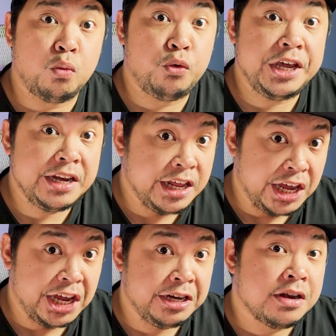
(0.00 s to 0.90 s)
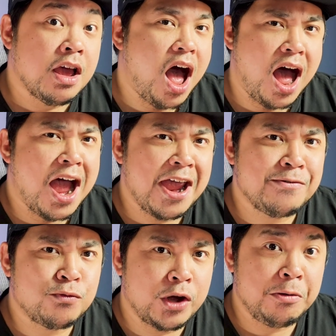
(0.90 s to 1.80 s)
we need high
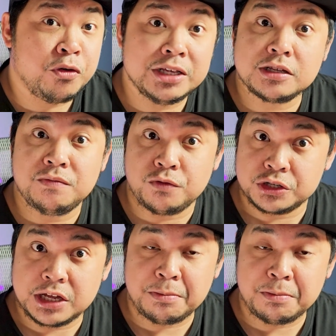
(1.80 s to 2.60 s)
frame rates. And first